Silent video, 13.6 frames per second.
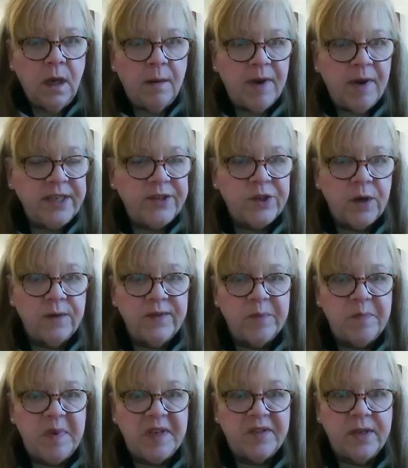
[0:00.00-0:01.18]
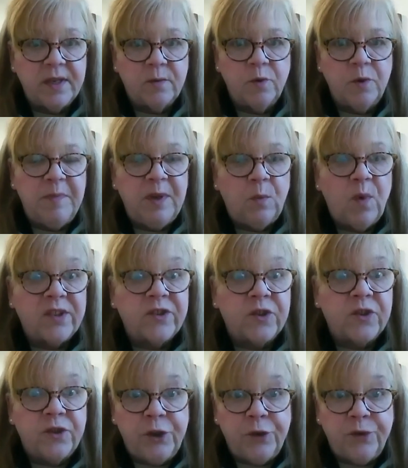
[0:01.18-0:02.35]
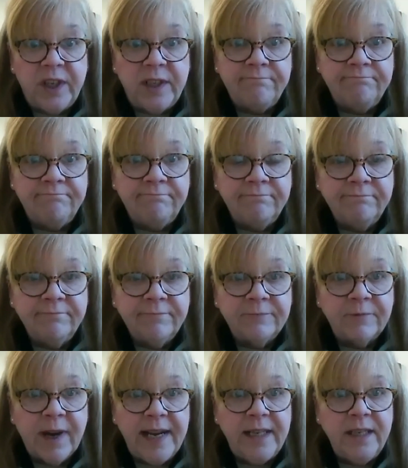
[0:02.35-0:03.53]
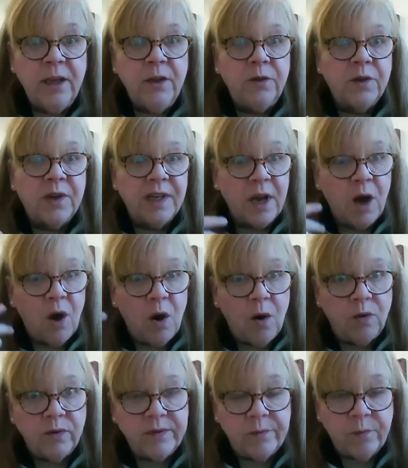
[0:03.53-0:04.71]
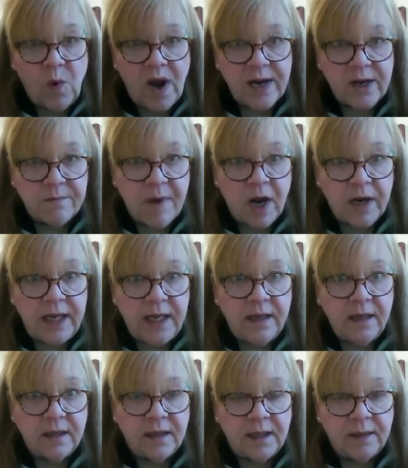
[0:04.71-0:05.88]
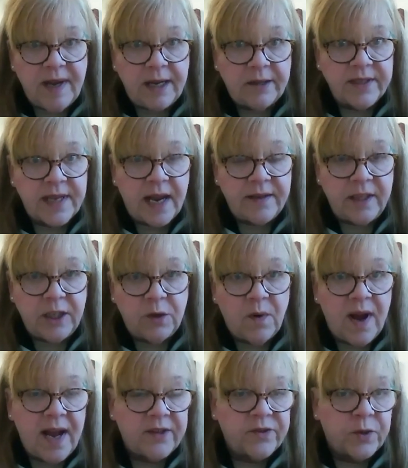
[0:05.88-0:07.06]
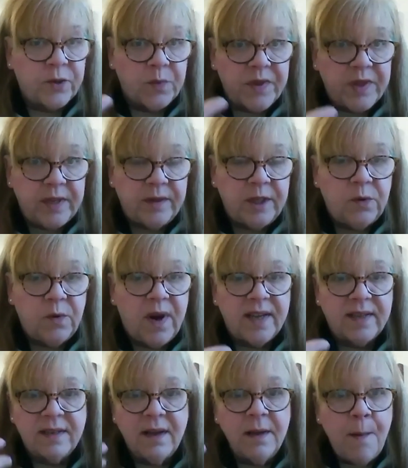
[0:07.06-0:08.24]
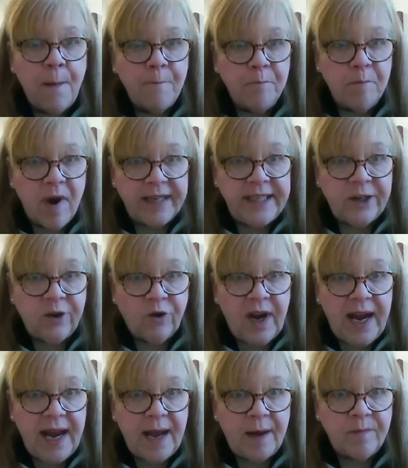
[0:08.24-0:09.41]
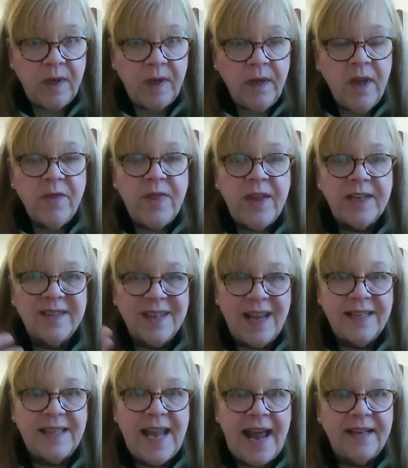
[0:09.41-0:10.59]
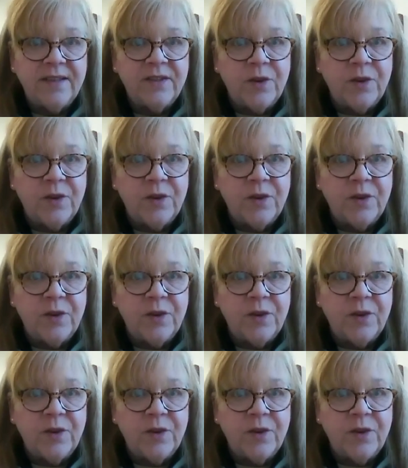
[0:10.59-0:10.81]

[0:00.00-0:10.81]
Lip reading: A money service business would be Western Union, right? You can go wire money outside the US or within the US, MoneyGram, things like that.